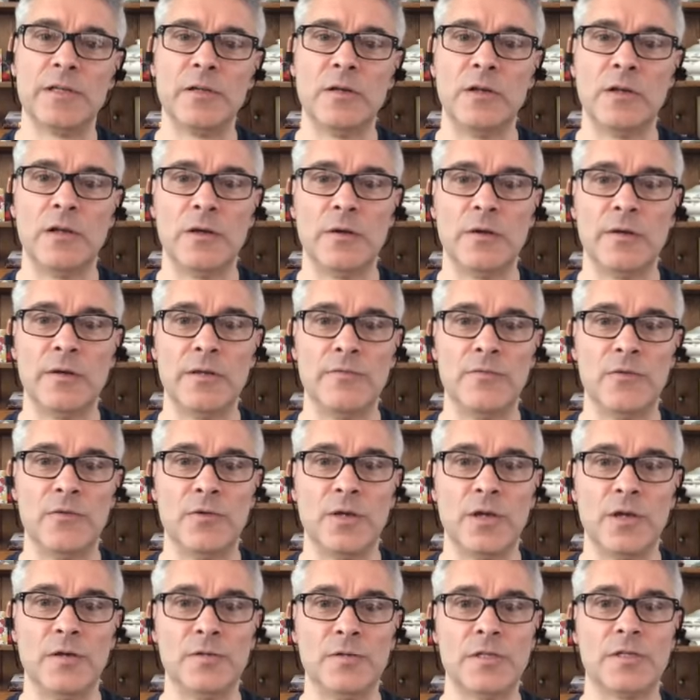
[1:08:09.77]
you know if you
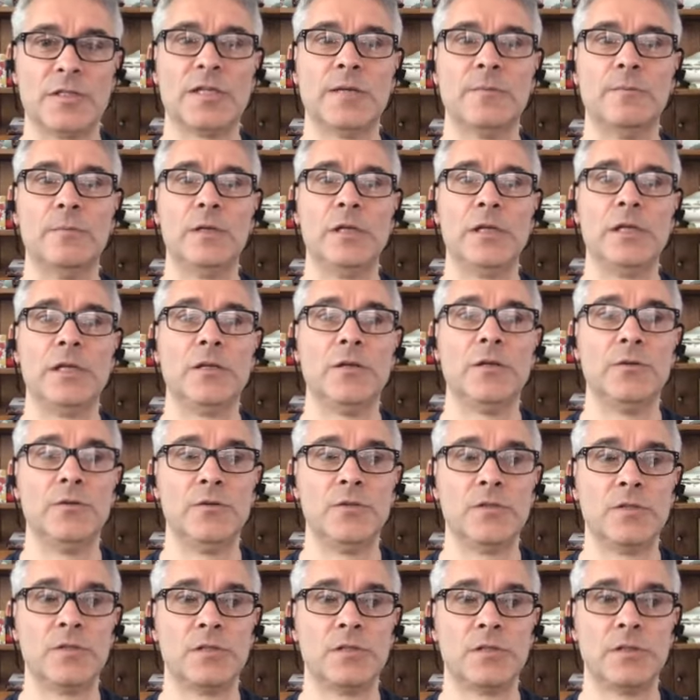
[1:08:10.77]
go to somebody
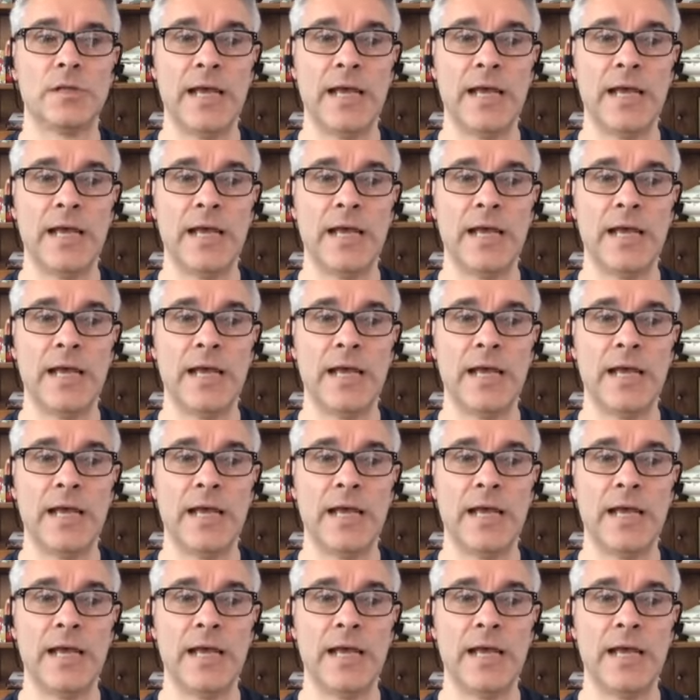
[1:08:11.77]
who's